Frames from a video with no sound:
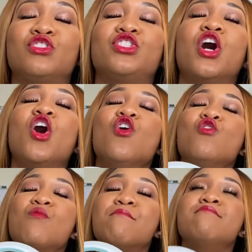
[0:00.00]

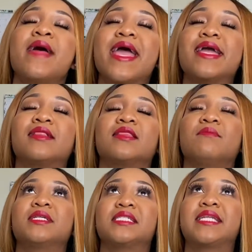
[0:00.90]
Don't make the
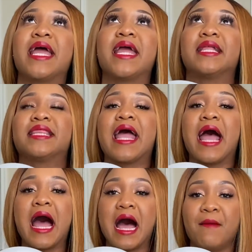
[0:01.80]
mistake that
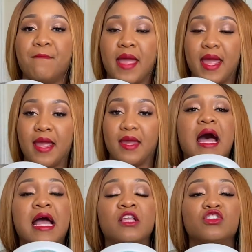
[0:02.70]
I made.
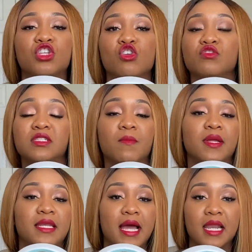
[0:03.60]
I used to use the
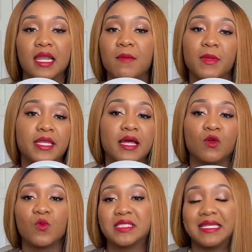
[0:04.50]
Medela, and Medela
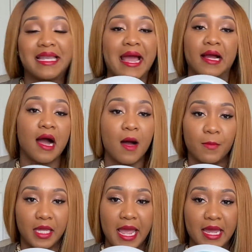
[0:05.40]
wasn't that
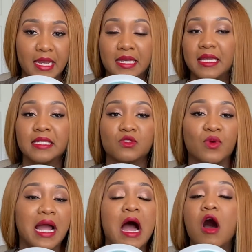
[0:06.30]
complicated. This one
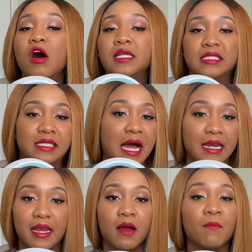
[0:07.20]
got all these
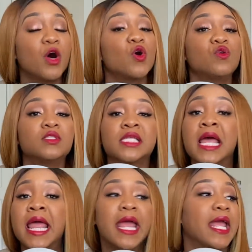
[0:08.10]
goddamn modes,
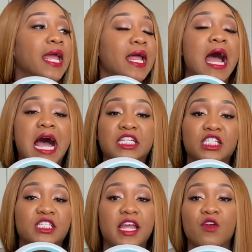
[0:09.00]
and I
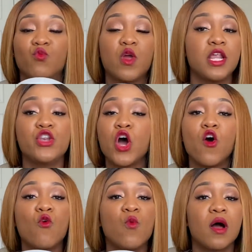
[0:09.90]
just didn't really
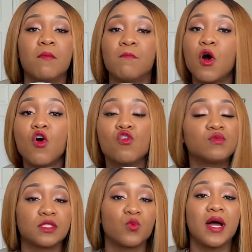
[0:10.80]
know what mode
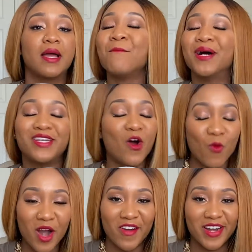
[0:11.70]
was what. But don't
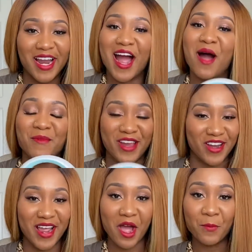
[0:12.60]
worry, I'm here to
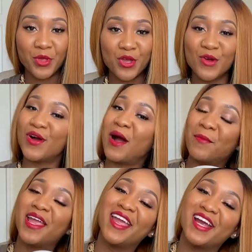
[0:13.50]
help you. I'm
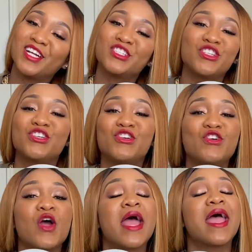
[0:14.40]
here
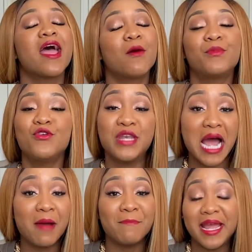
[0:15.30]
to help you
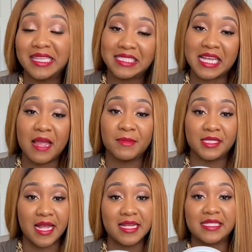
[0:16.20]
not make the same
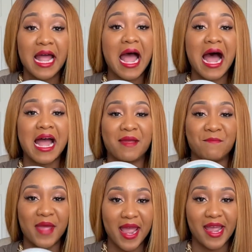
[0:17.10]
mistakes that I
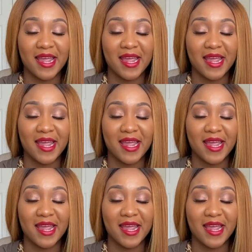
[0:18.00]
made.